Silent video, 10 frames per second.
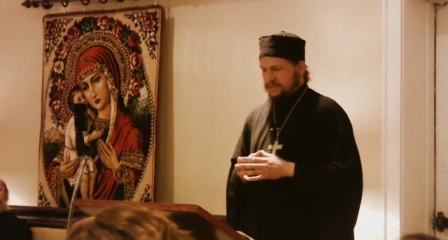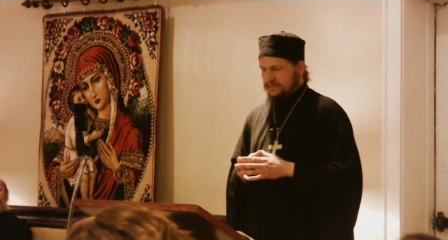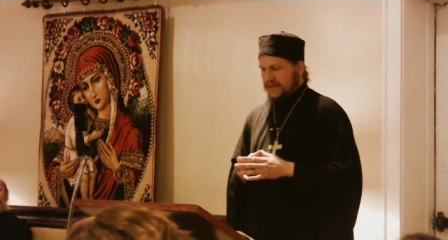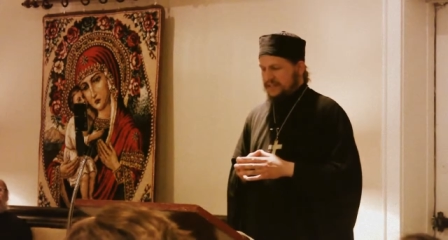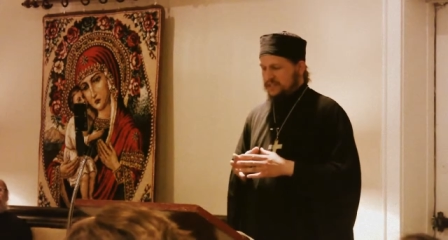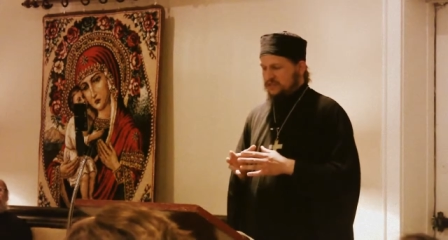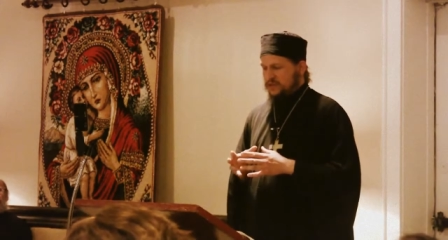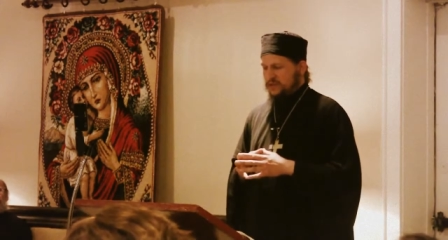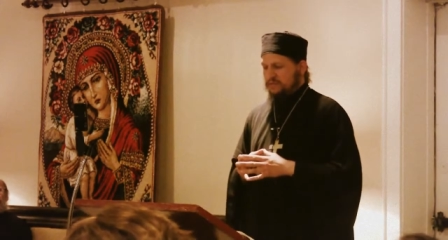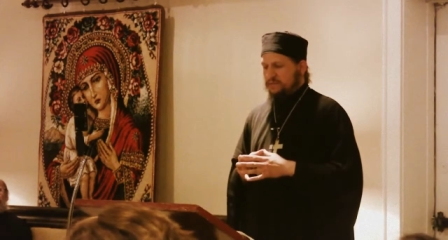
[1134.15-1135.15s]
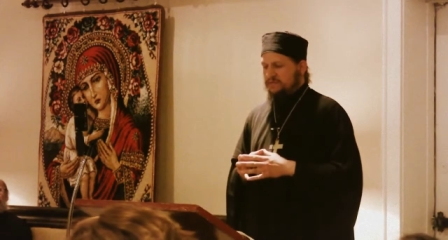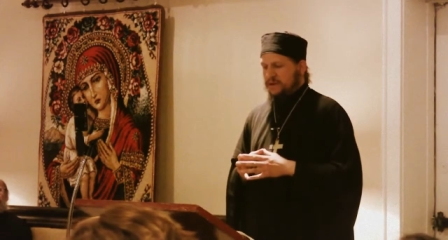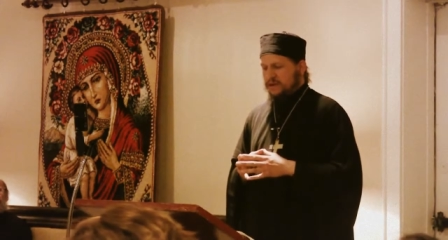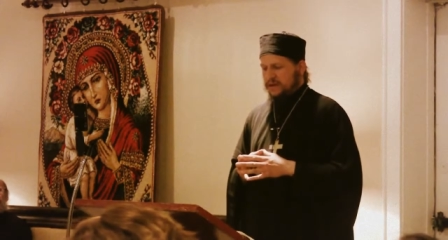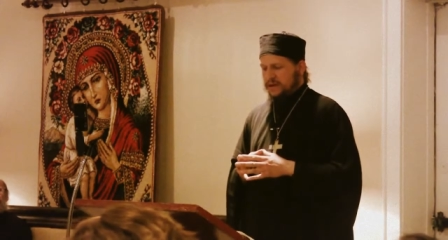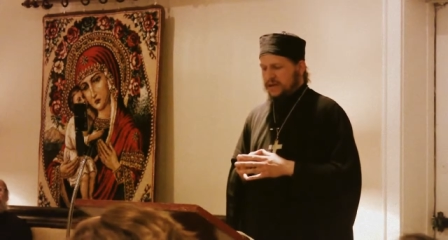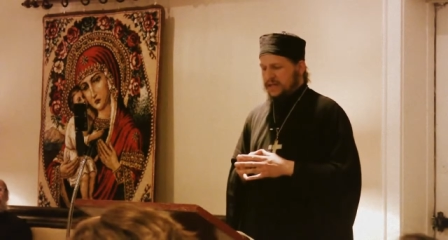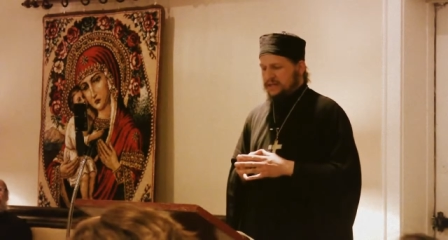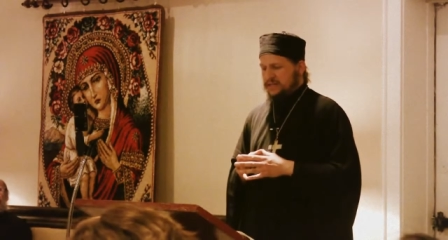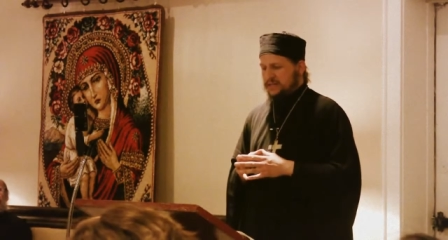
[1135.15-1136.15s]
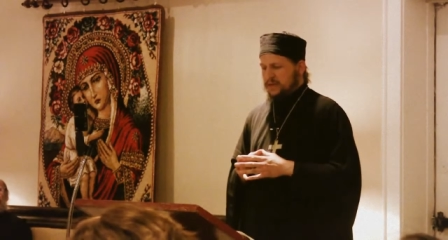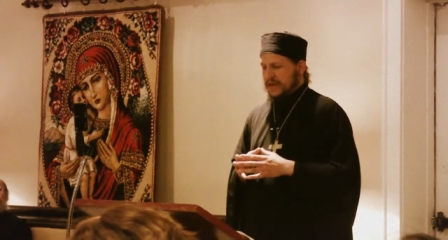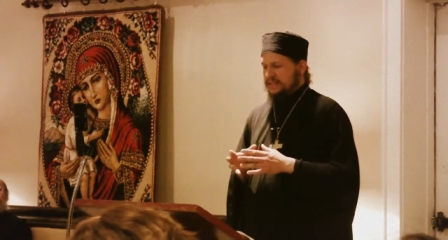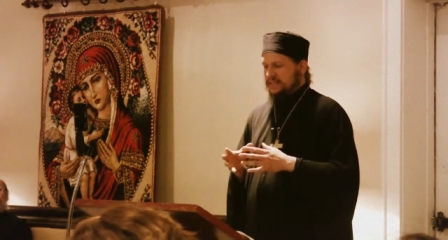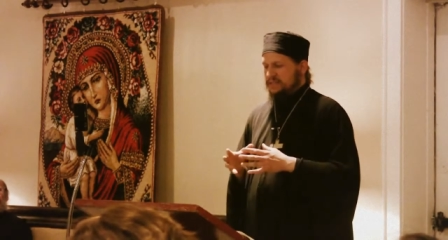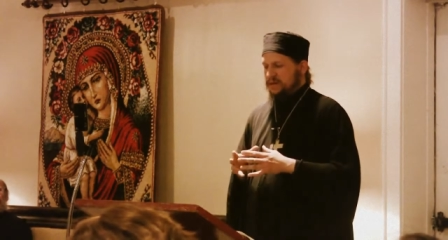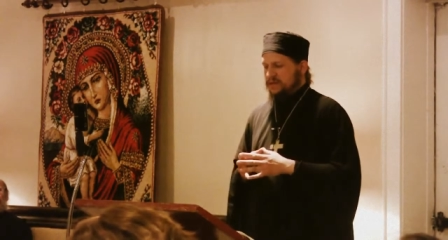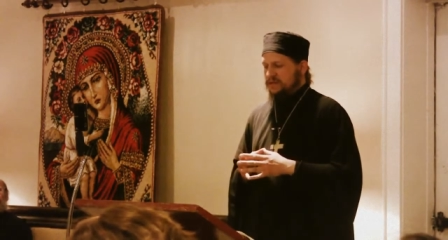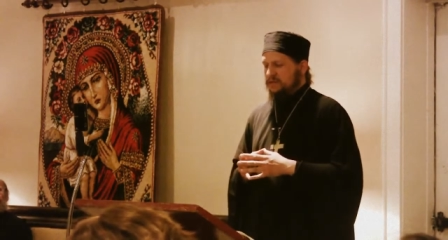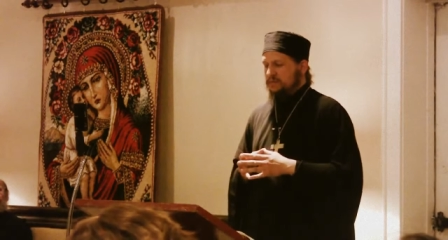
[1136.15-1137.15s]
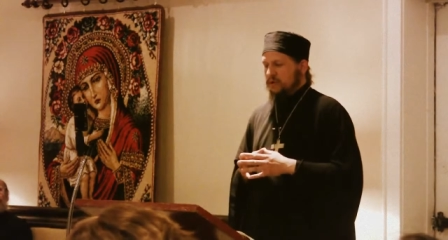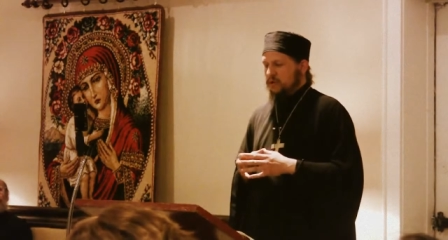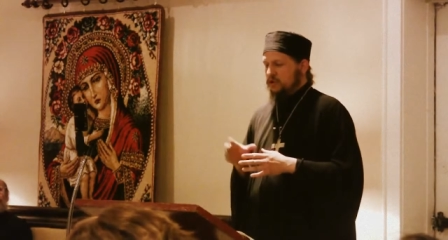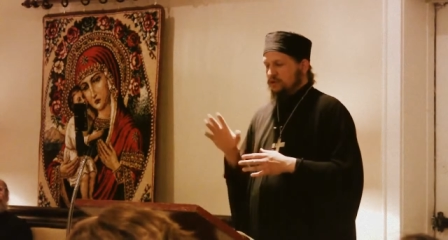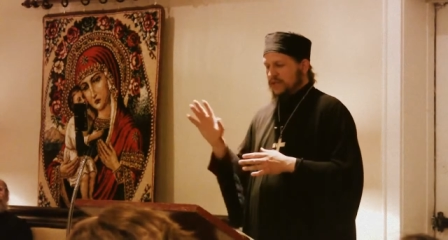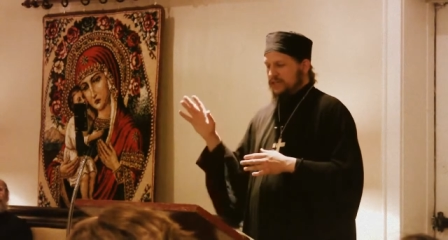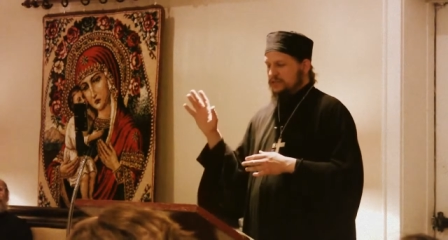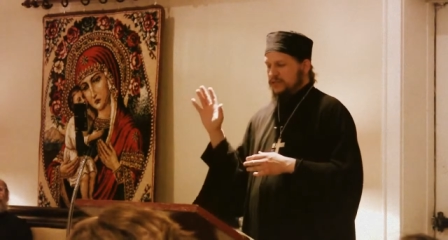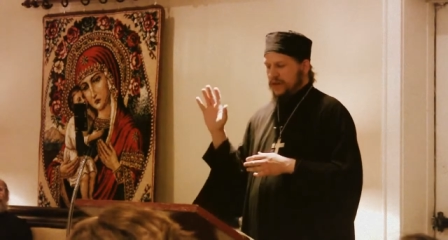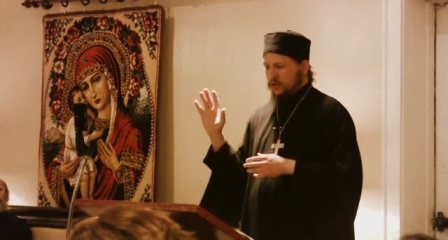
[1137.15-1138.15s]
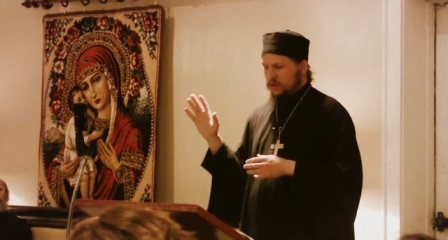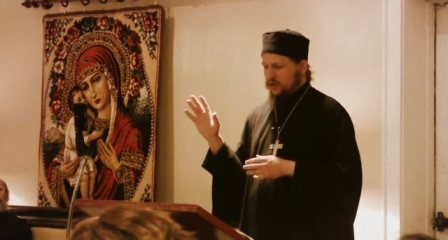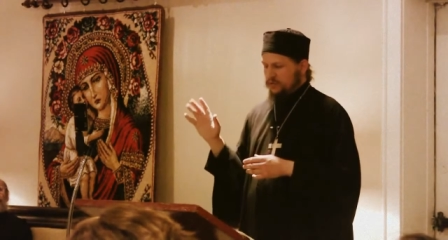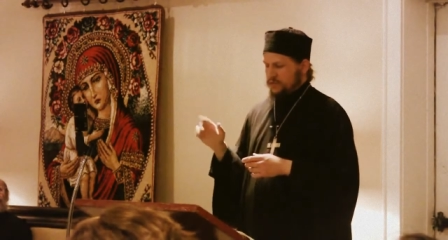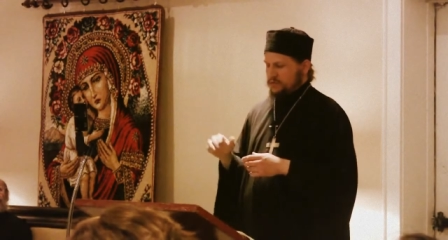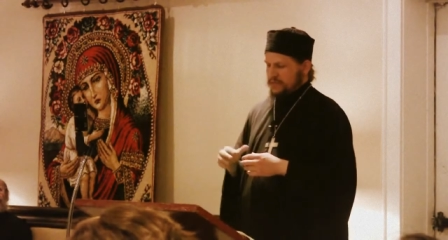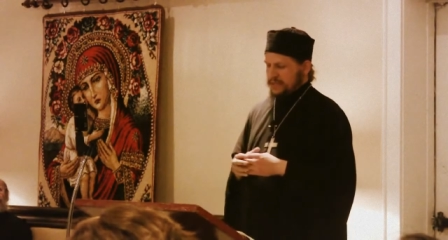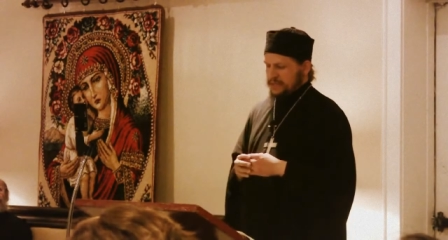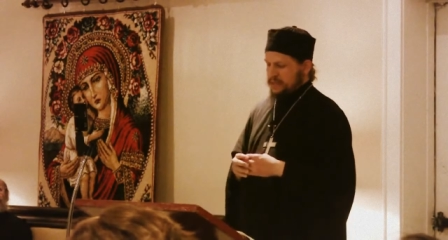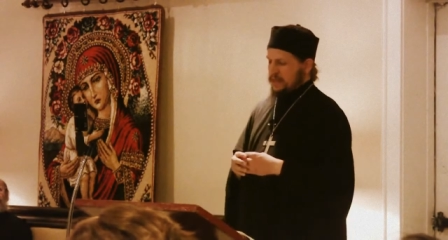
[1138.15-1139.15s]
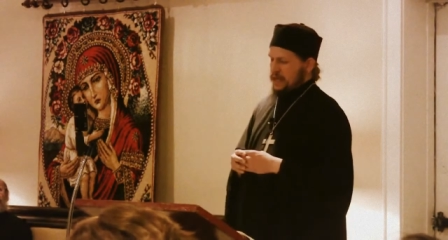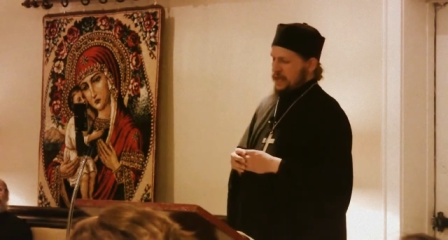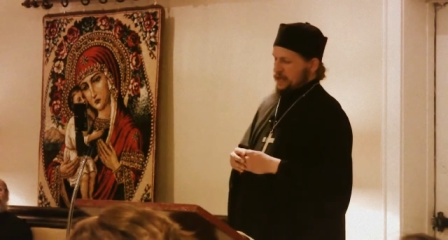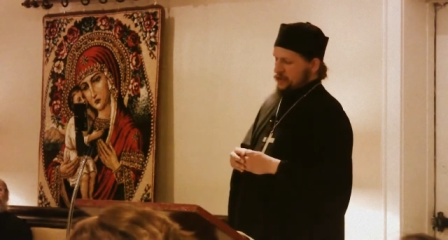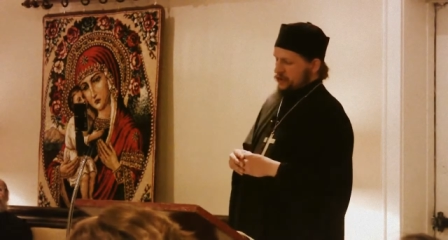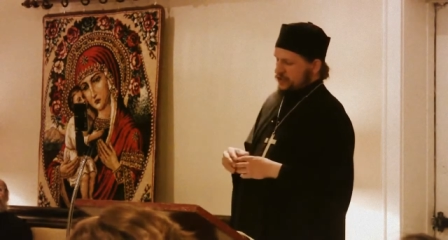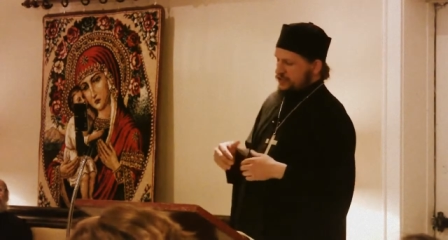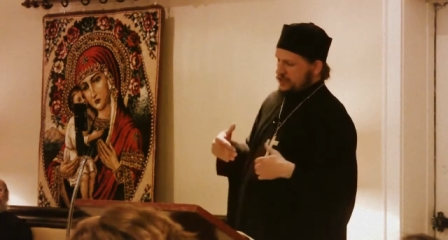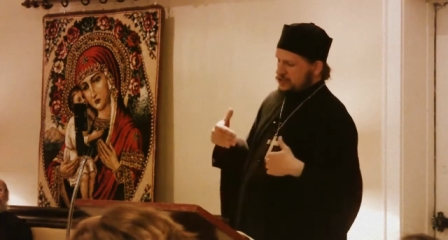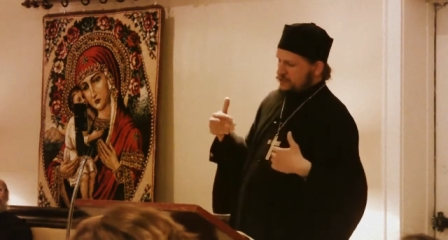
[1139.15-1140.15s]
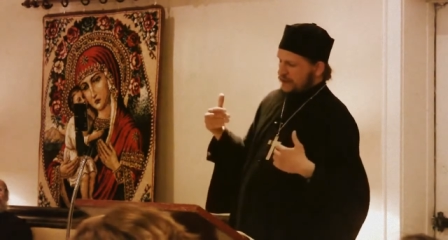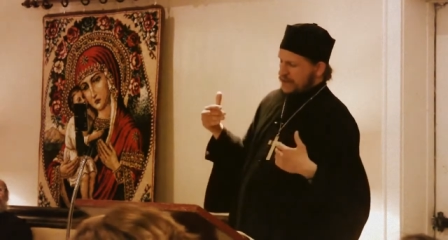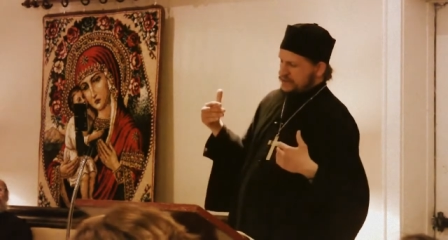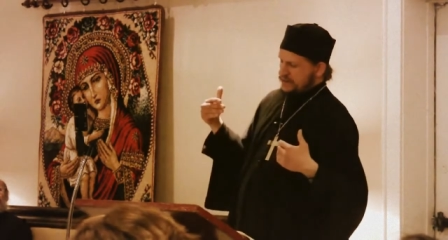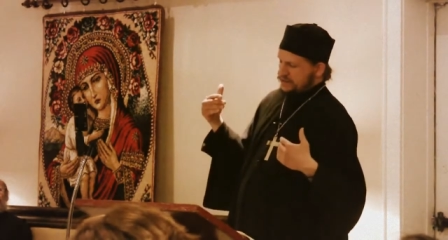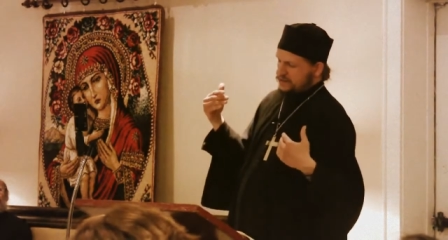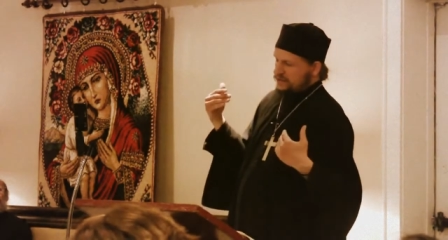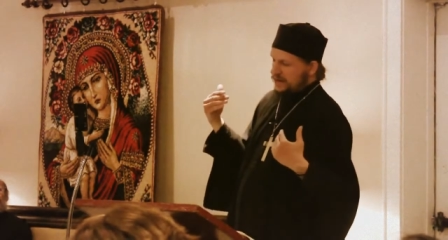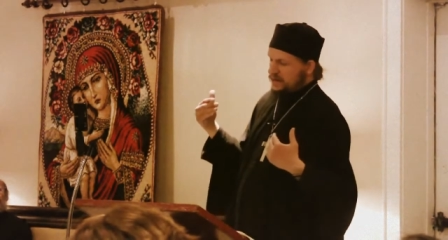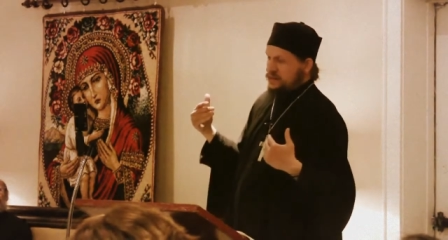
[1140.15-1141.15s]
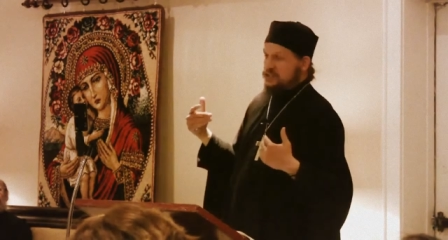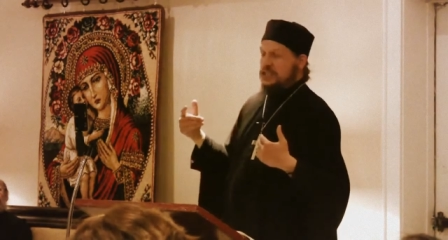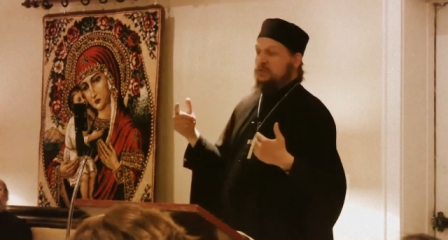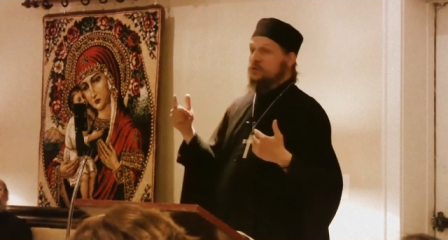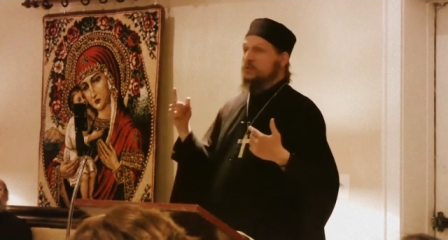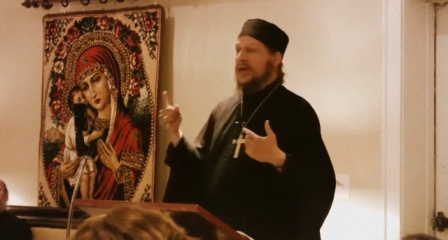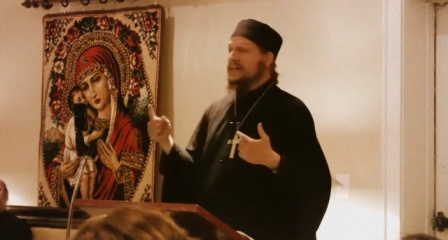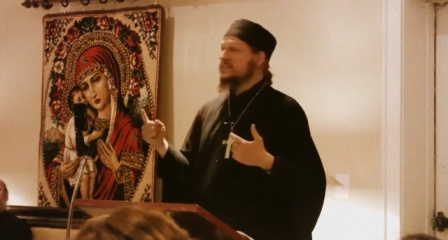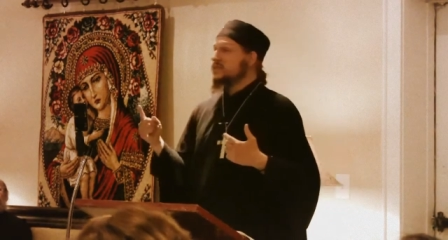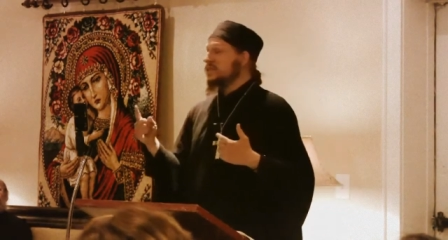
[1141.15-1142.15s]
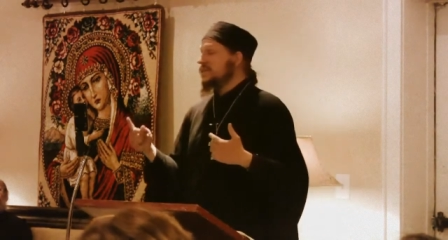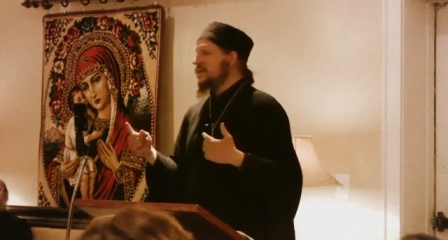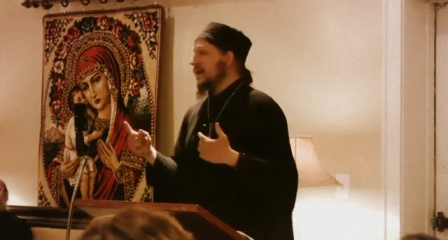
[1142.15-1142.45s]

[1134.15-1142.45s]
He fasted strictly from a very young age. He would ask his mother to boil greens without oil for him to eat in order to continue fasting after divine liturgy, he would wait to eat